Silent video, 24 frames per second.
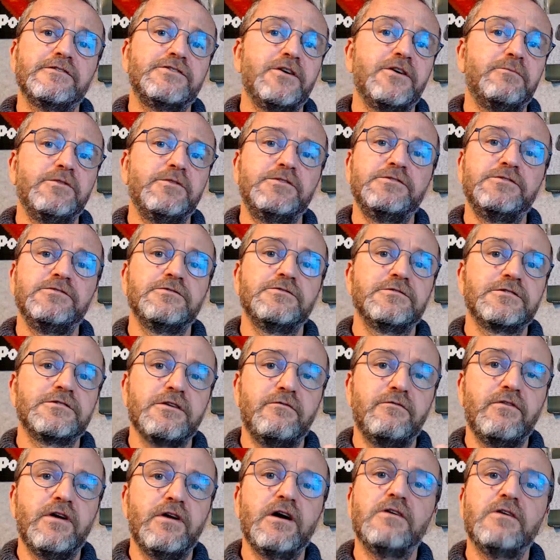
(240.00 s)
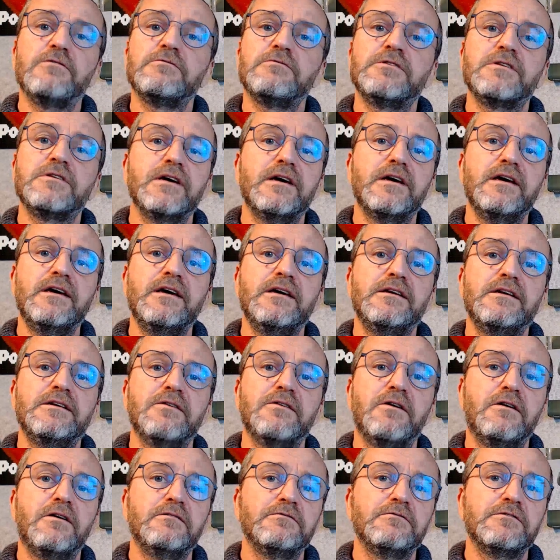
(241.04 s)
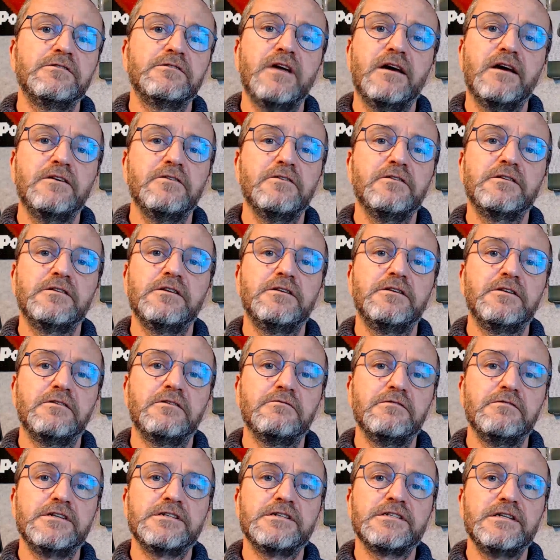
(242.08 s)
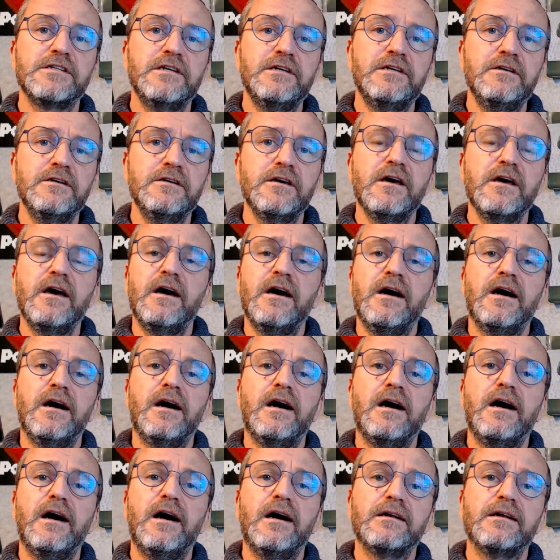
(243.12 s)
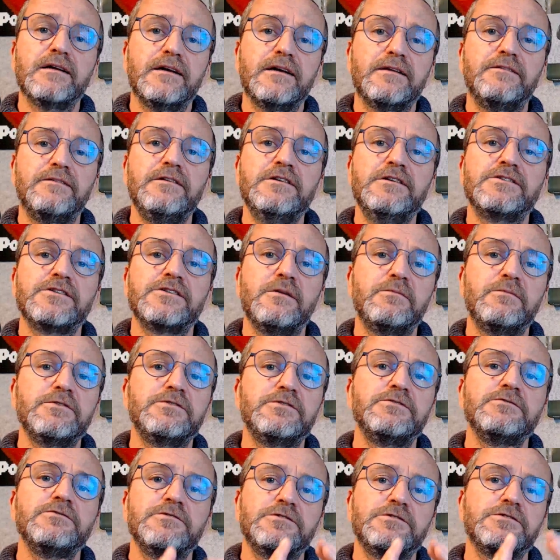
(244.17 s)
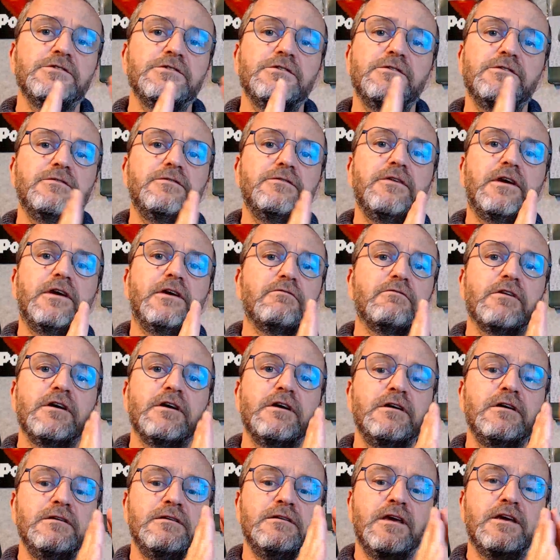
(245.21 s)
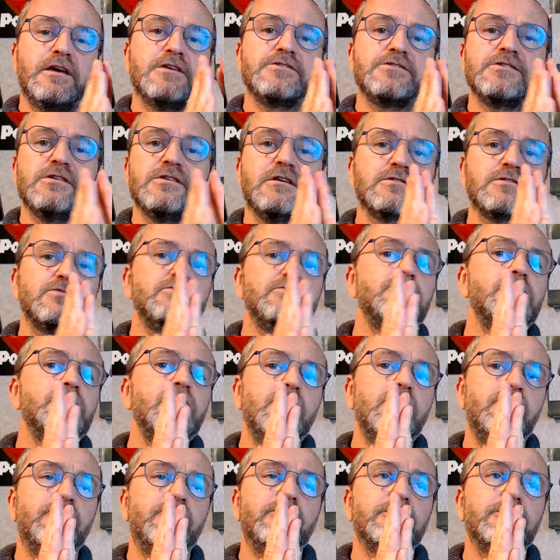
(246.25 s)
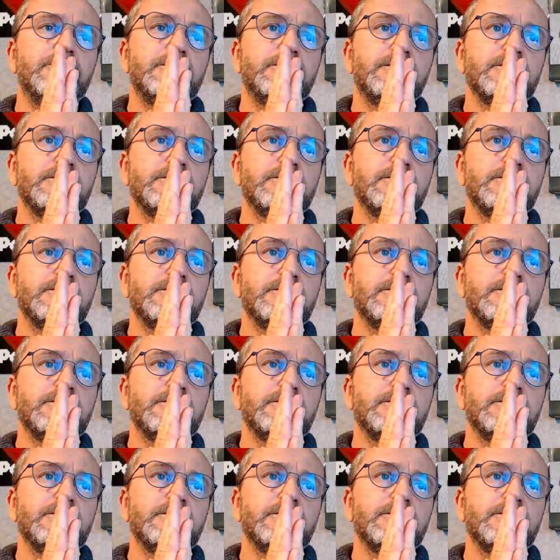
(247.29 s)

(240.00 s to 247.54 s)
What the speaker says: temperatures around 800, 900 degrees C. And at these temperatures, the grain, they can start to move.